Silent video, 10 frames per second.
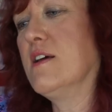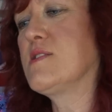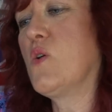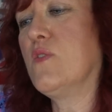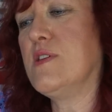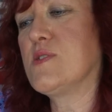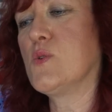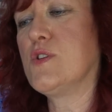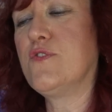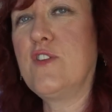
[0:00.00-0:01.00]
has got this
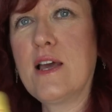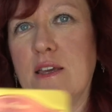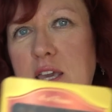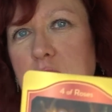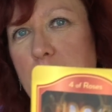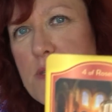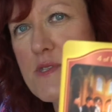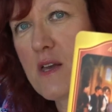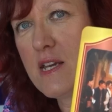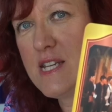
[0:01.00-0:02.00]
sort of flunky
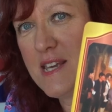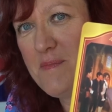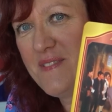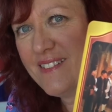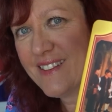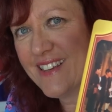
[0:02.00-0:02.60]
beside him.